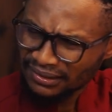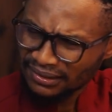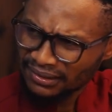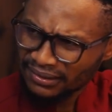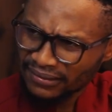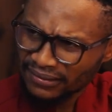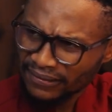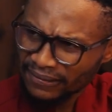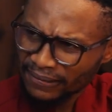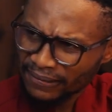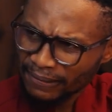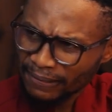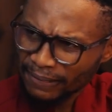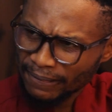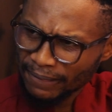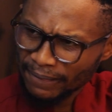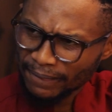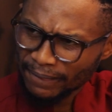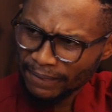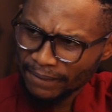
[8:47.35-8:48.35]
Sorry,
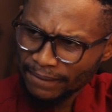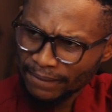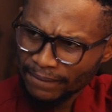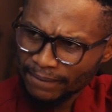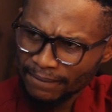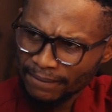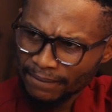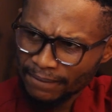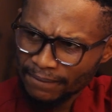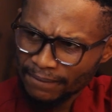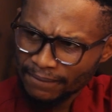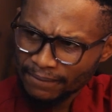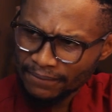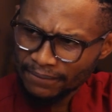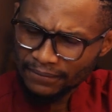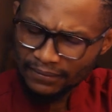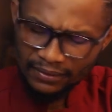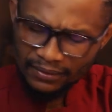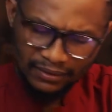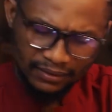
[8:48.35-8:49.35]
forget what I said.
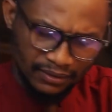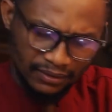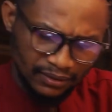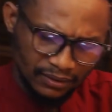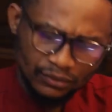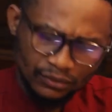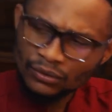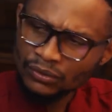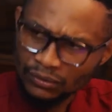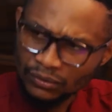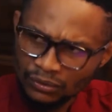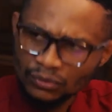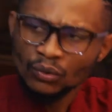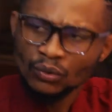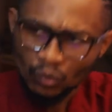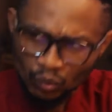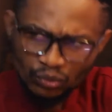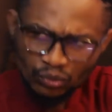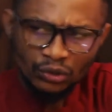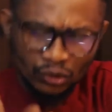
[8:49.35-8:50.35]
No, no, no,
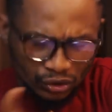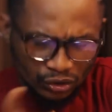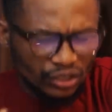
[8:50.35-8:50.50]
no.